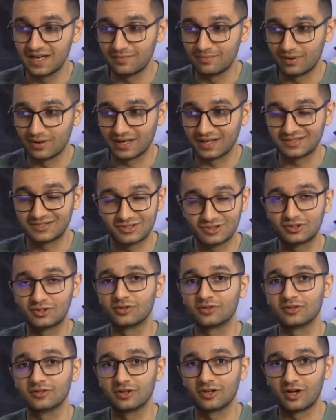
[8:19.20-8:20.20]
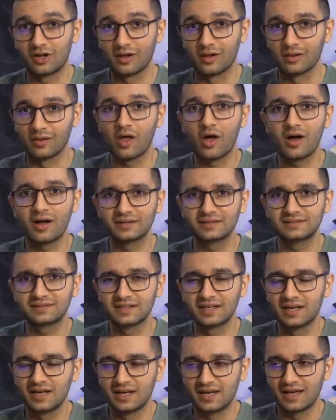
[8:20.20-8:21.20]
but it's still a lot.
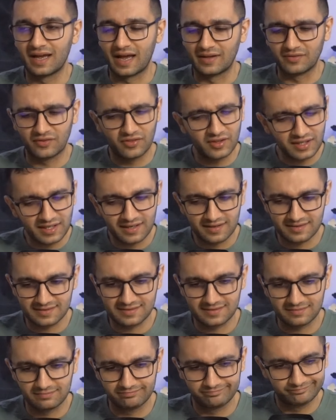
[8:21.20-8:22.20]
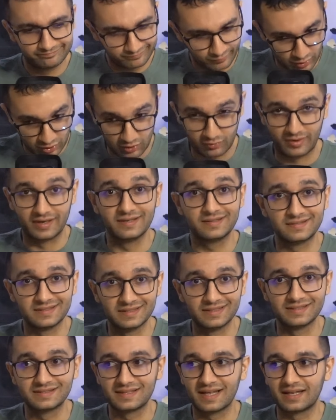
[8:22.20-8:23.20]
And the thing is, what's crazy
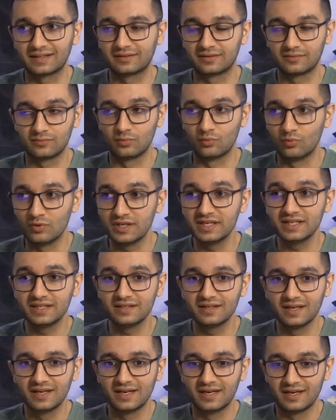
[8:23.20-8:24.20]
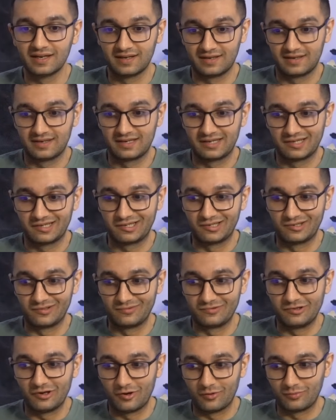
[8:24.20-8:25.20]
is that we,
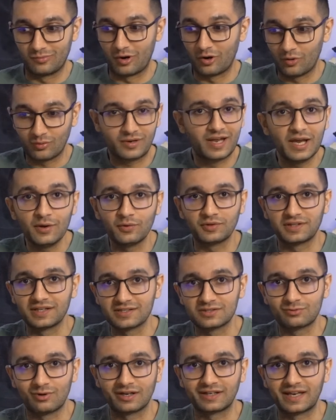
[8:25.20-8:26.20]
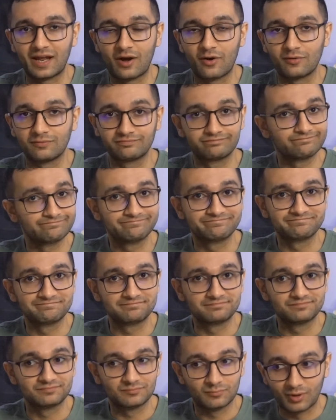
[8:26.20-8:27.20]
you know, are okay with this right now,
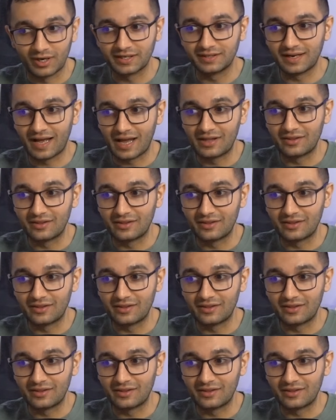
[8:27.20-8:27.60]
right?